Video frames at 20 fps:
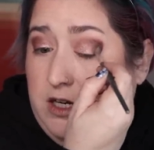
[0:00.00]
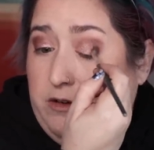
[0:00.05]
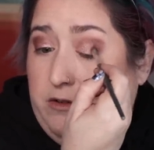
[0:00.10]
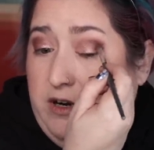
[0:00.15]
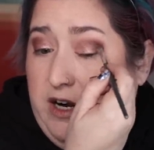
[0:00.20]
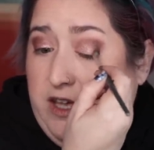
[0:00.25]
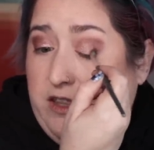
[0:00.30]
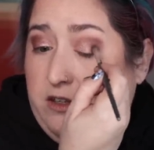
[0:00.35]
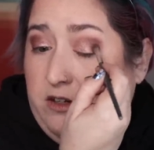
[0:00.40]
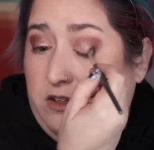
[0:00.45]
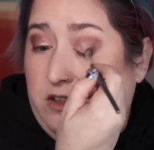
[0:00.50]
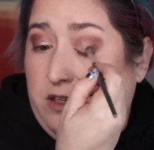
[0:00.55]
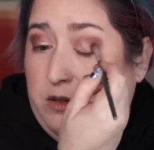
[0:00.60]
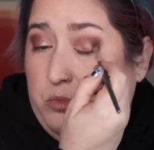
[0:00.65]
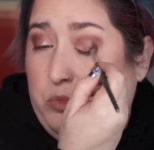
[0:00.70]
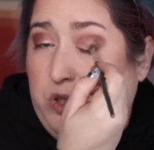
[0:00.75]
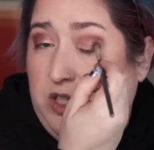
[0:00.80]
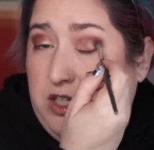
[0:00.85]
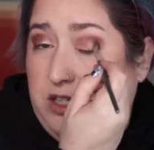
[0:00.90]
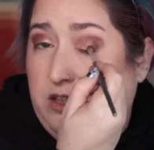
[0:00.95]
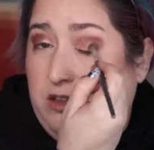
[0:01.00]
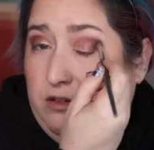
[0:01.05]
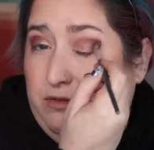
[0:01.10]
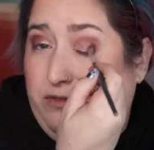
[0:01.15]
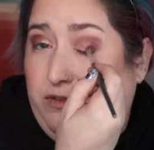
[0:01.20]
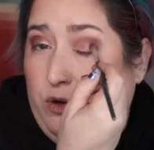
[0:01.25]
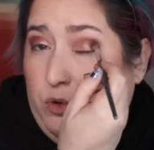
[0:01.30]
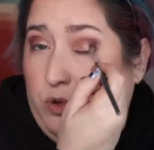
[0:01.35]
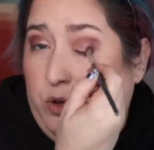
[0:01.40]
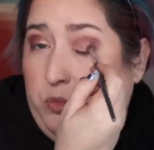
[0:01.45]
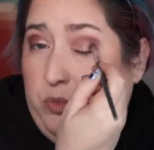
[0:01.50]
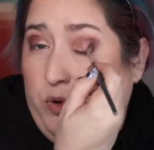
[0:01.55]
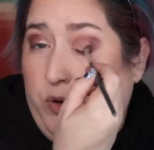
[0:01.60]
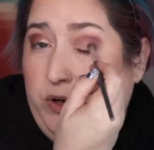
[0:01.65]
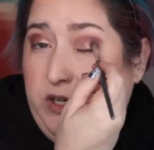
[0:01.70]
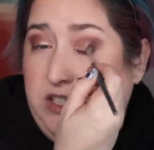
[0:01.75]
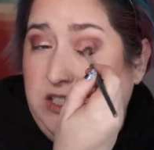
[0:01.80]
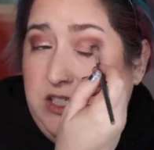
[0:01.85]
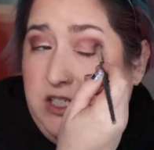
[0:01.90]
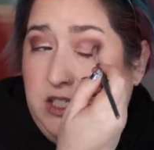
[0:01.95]
rather than be the focal
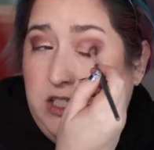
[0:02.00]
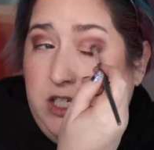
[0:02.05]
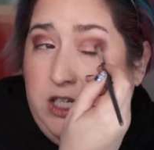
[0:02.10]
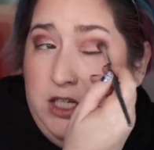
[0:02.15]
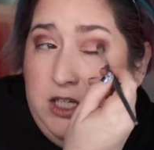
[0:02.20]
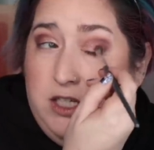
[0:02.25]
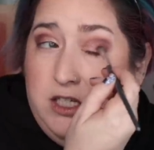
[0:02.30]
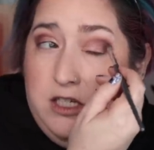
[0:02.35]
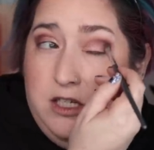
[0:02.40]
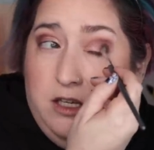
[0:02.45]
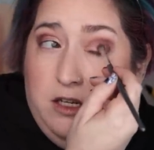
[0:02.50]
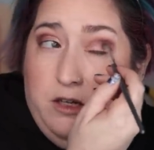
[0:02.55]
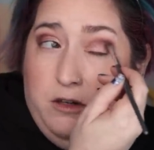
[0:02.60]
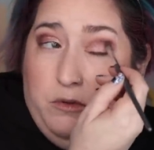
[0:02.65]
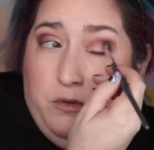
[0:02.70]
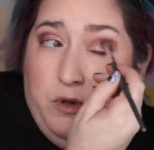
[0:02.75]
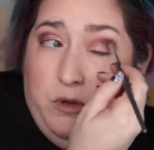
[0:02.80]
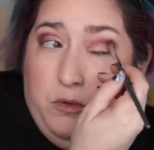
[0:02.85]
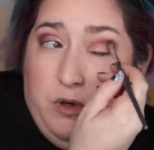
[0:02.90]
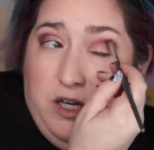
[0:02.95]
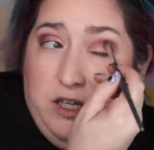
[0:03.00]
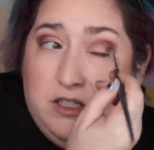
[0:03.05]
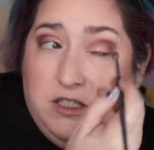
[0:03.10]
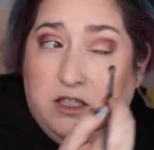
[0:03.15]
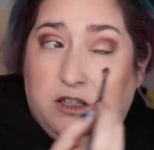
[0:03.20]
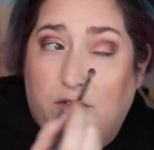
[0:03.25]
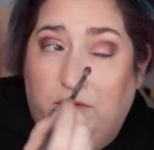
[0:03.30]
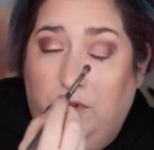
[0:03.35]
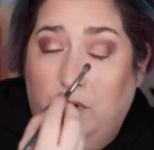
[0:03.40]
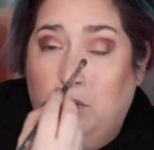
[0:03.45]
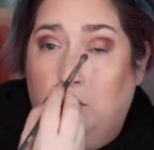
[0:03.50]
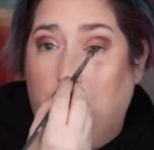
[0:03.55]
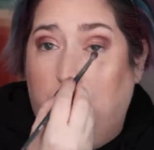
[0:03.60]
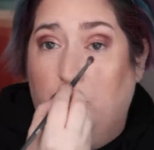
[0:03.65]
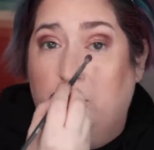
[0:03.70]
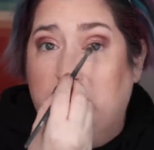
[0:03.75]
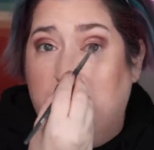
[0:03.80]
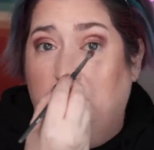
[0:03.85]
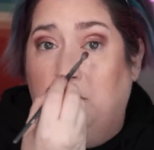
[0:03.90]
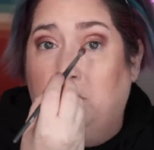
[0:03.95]
point. We want the focal
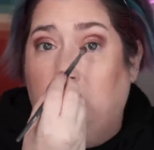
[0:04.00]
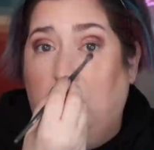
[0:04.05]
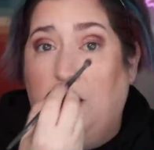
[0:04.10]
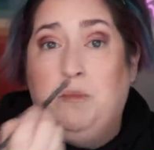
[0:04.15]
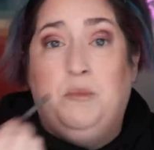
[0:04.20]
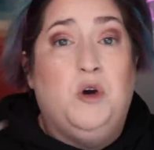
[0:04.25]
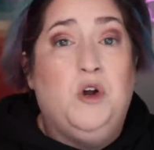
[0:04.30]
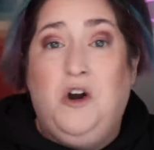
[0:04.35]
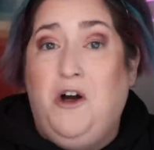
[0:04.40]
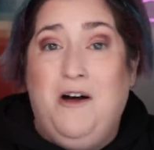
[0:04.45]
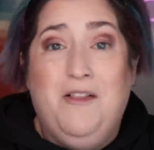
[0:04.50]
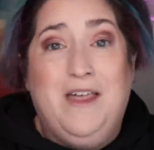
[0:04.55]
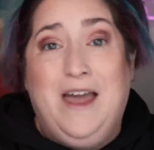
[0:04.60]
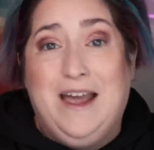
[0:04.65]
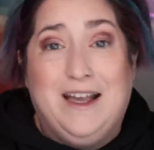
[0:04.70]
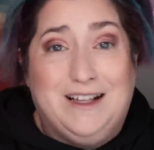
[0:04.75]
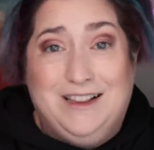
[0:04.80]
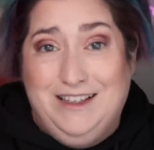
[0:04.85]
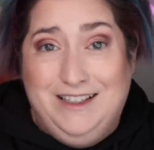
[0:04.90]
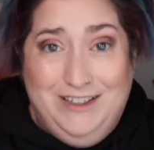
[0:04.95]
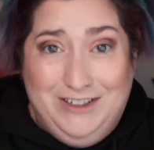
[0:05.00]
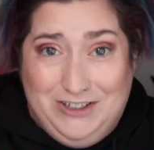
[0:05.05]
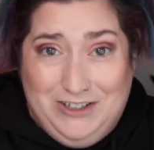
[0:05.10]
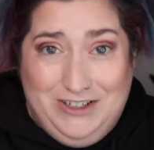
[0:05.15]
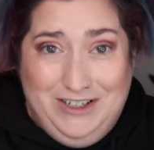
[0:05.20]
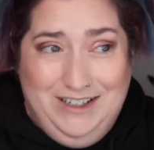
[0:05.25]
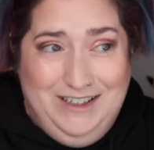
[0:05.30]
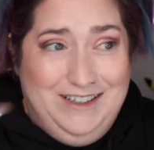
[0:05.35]
point to be where I put all that glitter.